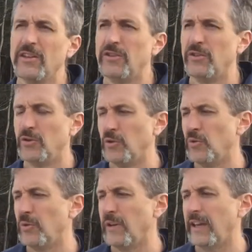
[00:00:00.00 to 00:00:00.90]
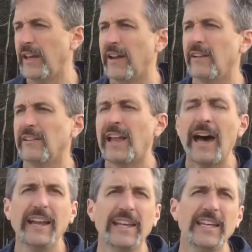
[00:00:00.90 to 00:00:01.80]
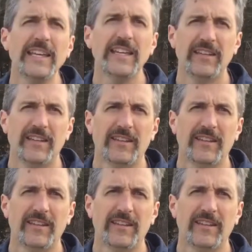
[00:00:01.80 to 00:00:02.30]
you get a lot of heat